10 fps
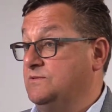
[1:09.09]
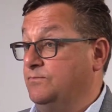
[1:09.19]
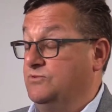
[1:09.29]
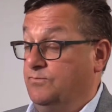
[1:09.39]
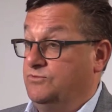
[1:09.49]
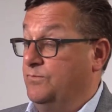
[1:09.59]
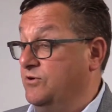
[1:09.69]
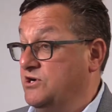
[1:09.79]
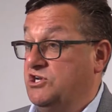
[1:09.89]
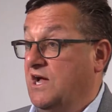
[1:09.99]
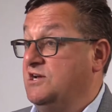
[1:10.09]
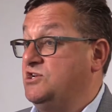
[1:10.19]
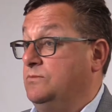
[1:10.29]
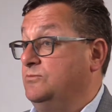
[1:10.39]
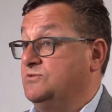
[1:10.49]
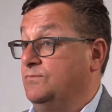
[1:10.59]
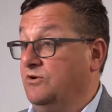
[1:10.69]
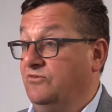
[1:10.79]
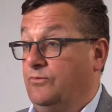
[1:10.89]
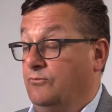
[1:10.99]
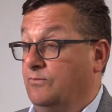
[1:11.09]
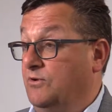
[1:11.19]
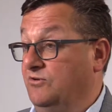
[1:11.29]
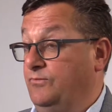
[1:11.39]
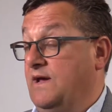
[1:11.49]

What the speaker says: Depreciation was removed